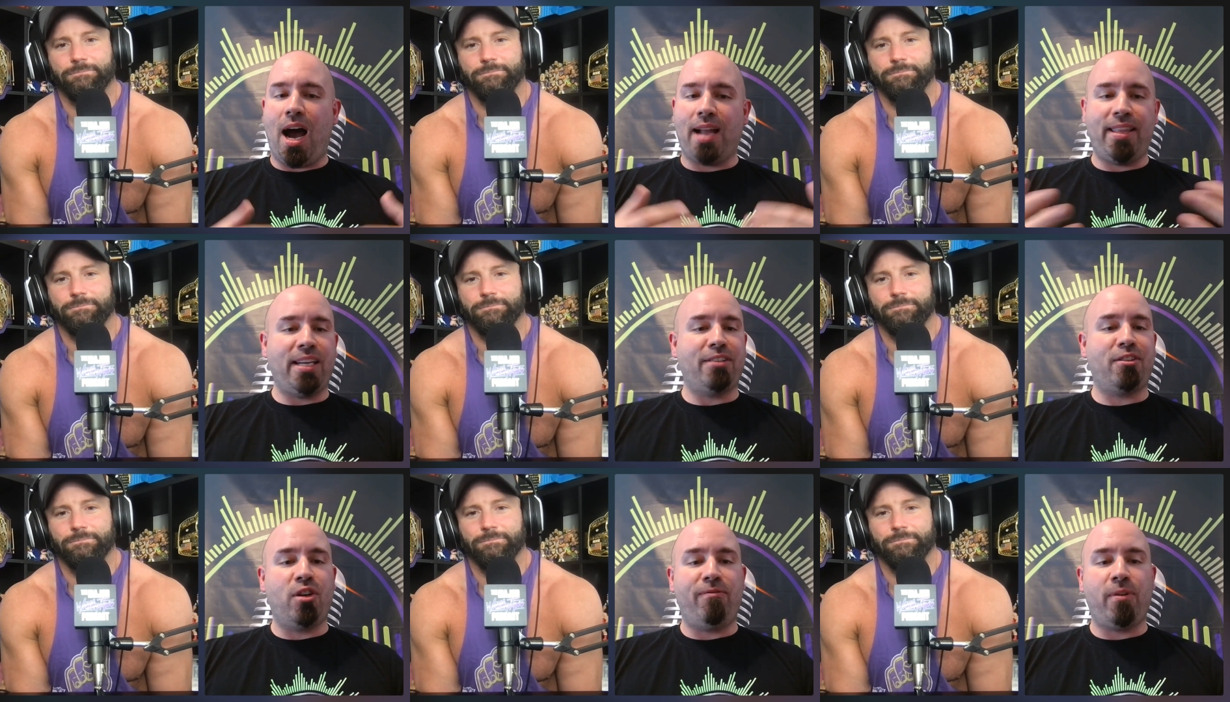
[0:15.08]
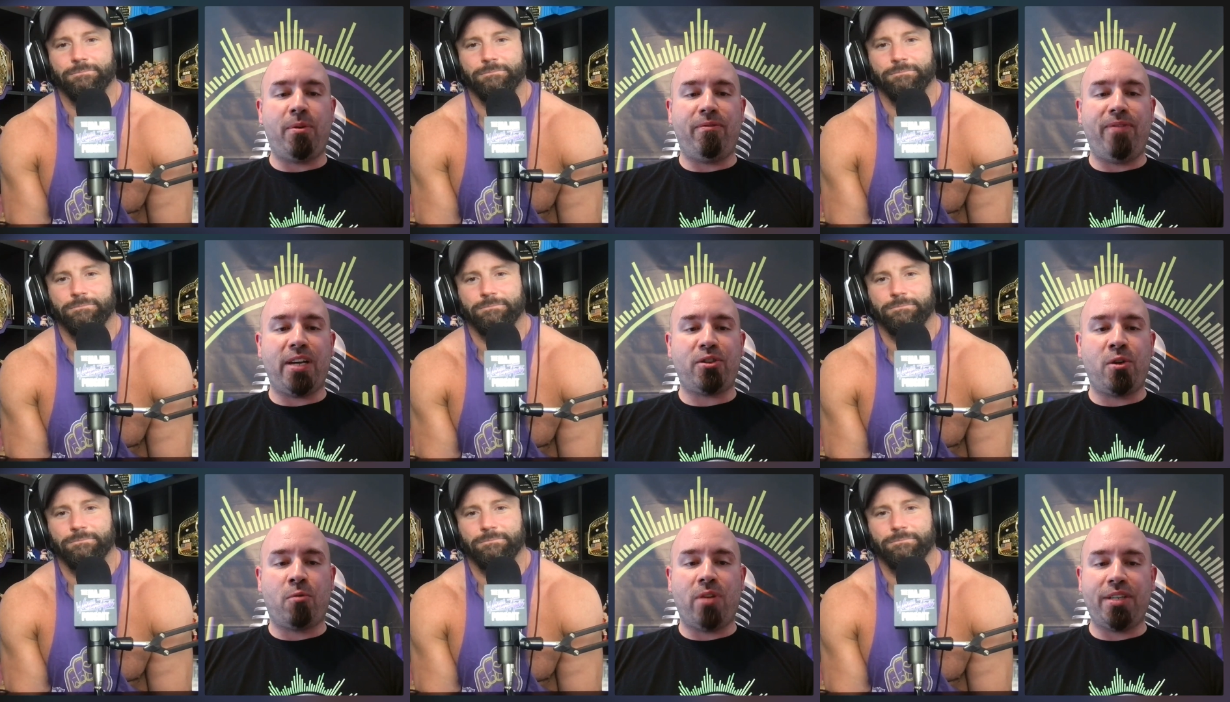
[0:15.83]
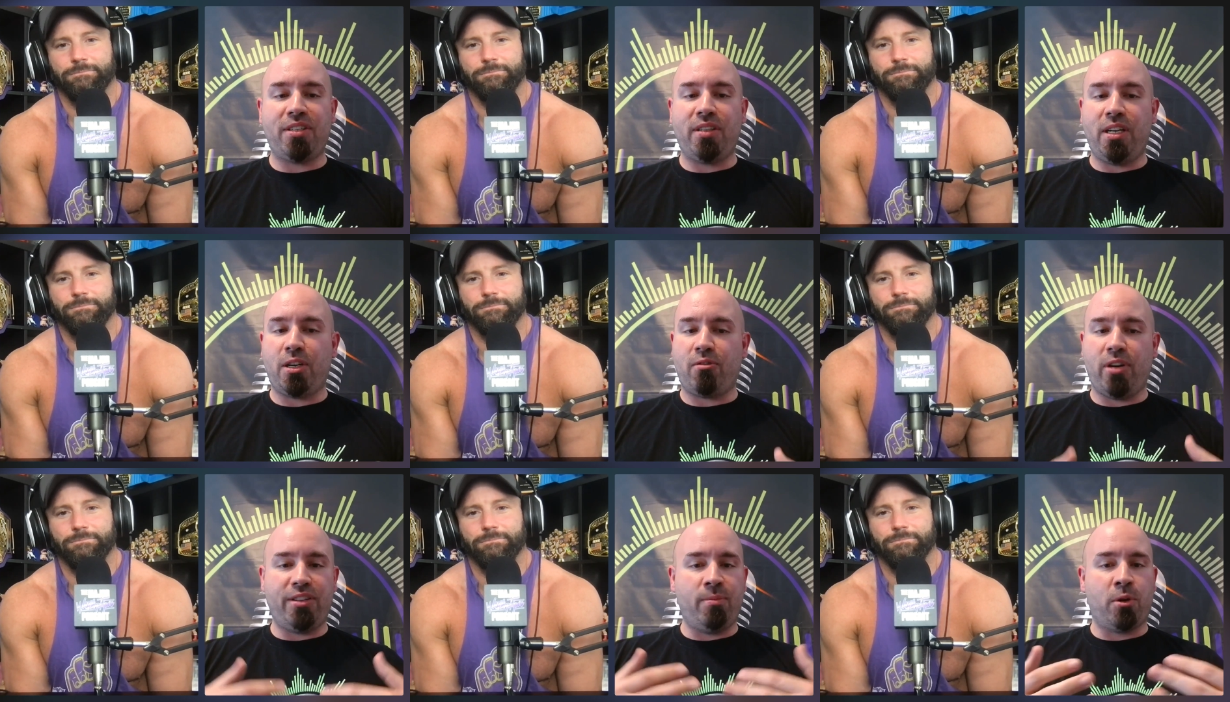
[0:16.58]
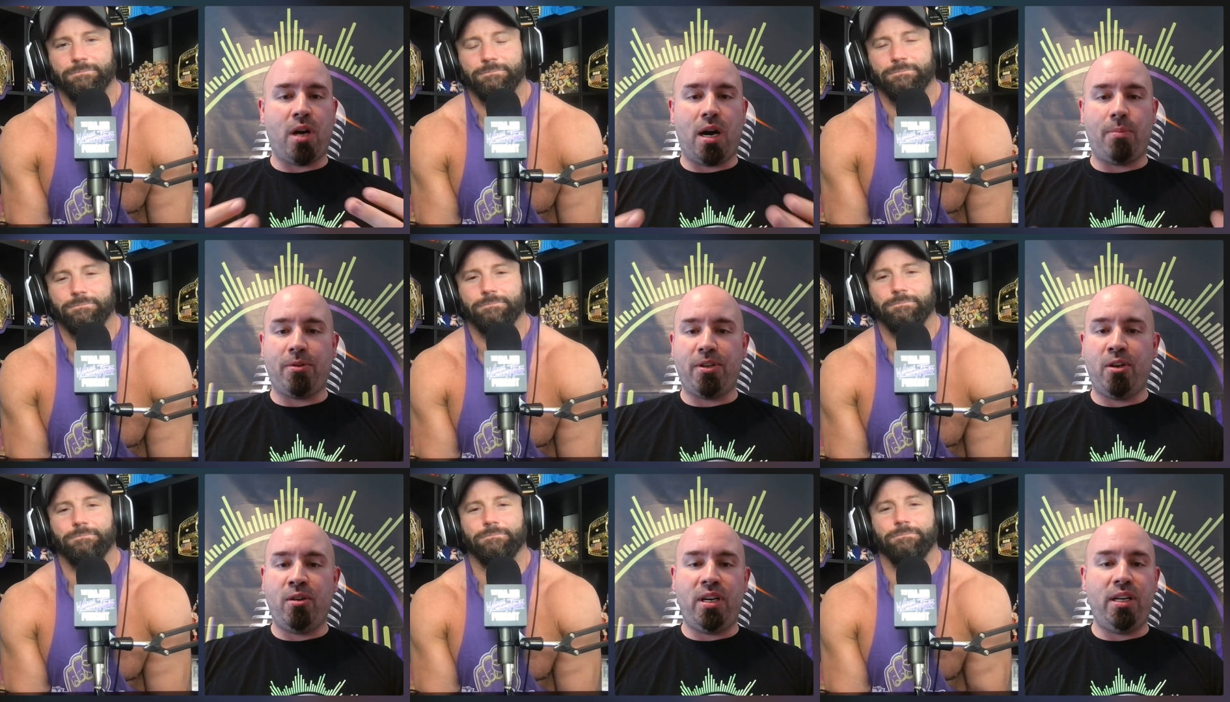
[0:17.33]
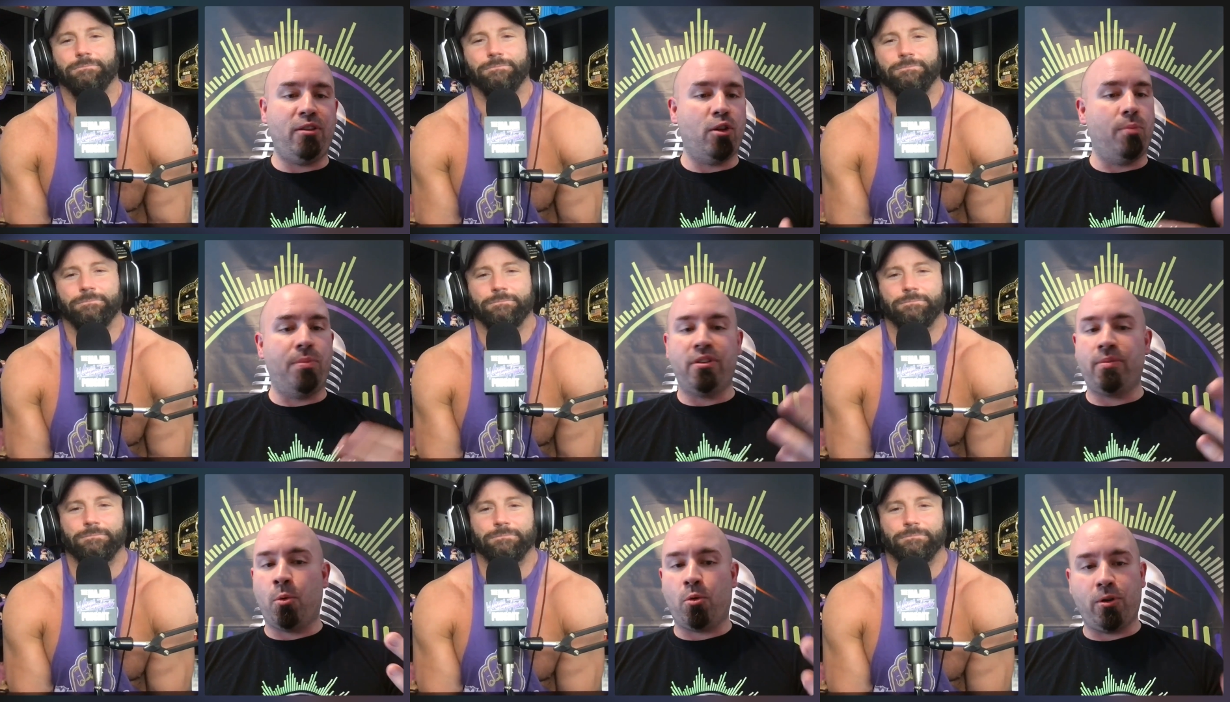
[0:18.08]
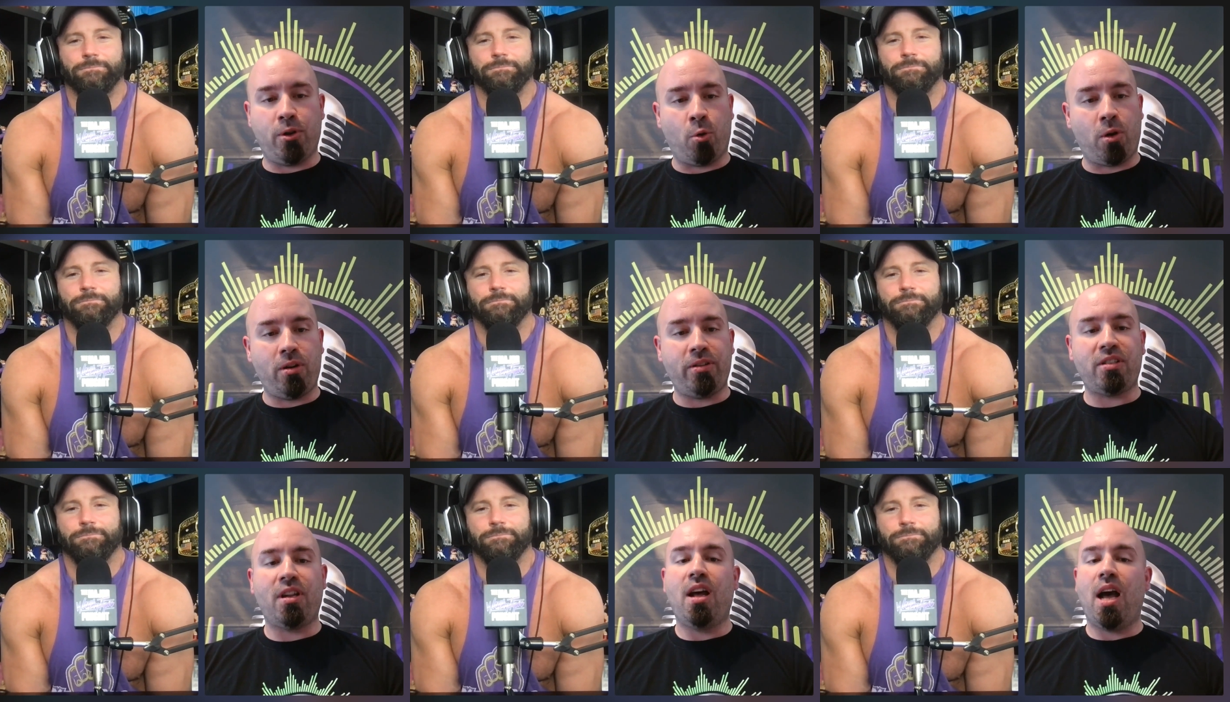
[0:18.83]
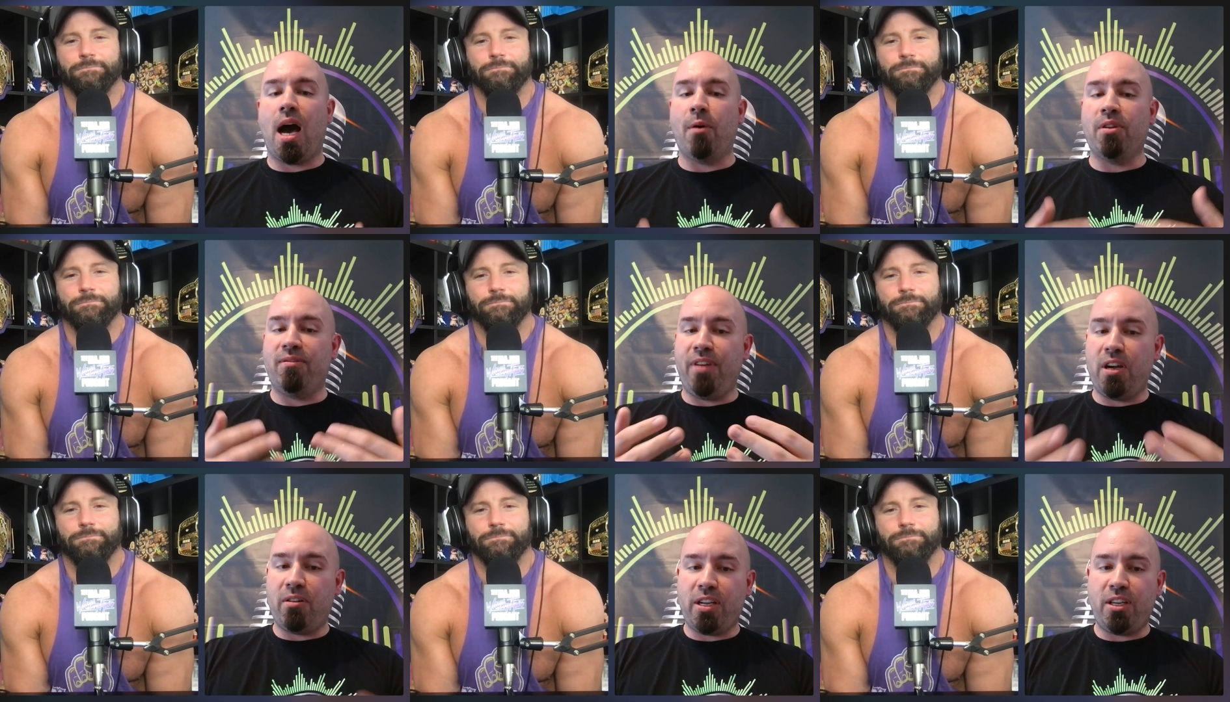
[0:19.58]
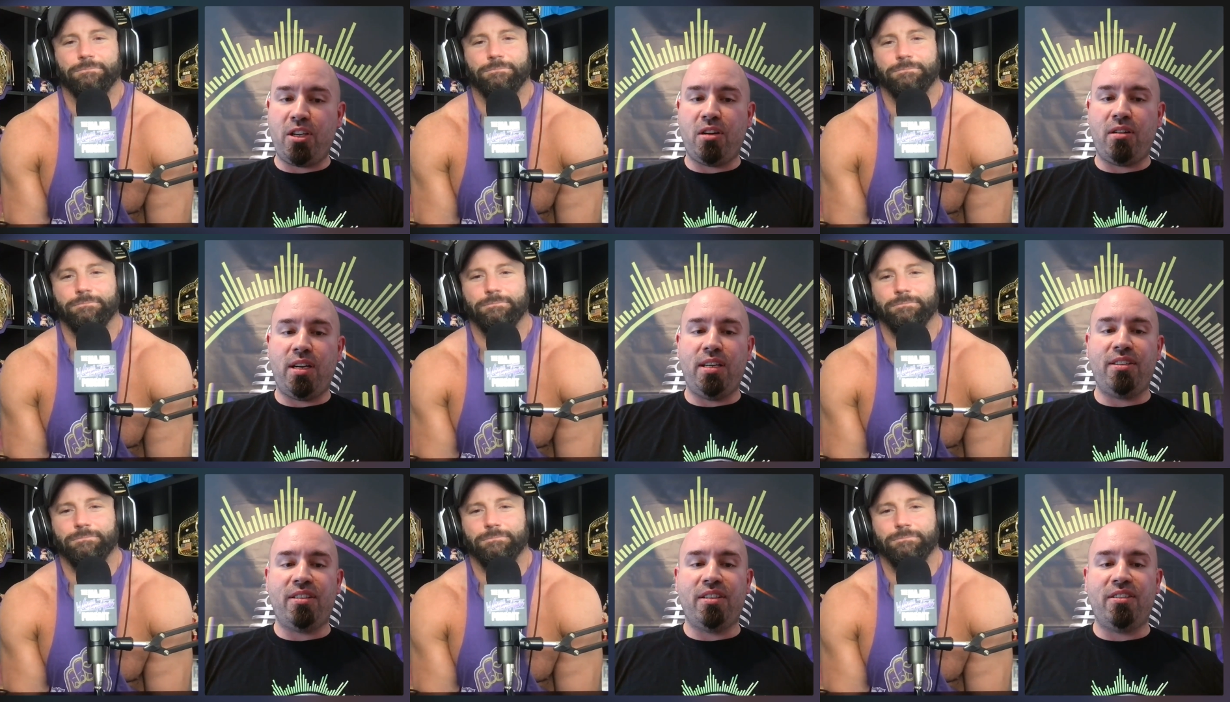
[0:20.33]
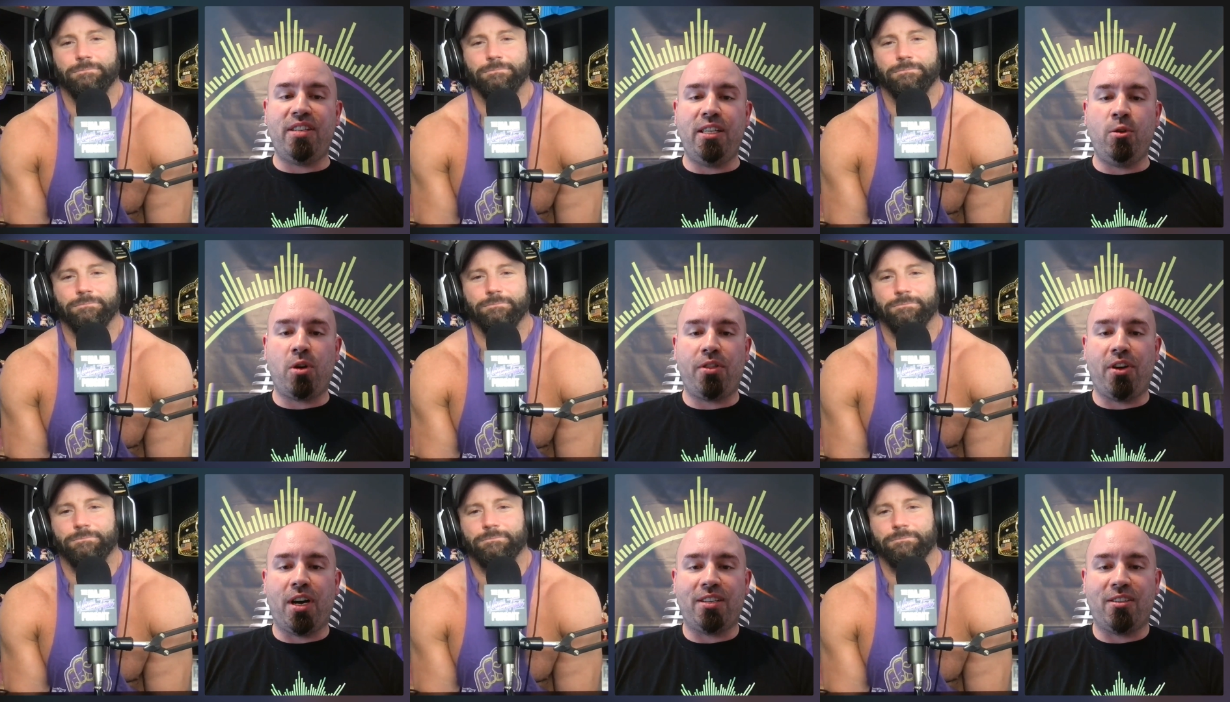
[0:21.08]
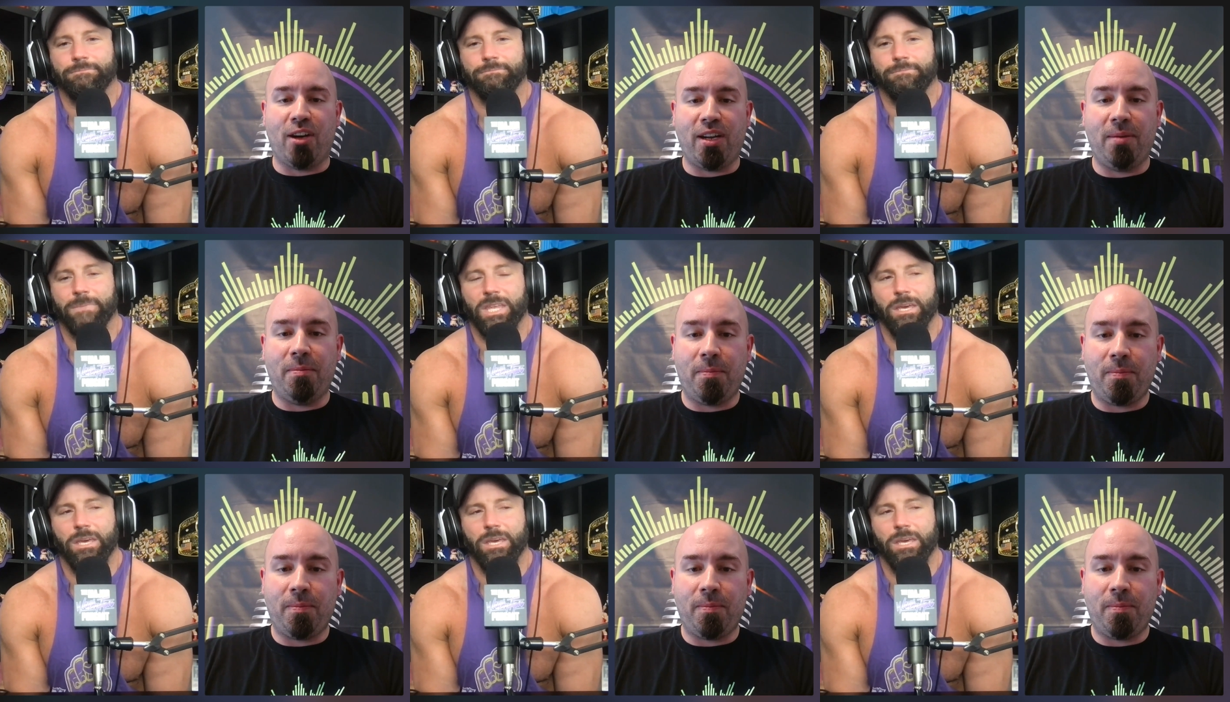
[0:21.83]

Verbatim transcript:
Speaker 1: I think it's good for professional wrestling. It creates more opportunities, opens more doors. I was very curious to see your thoughts on it.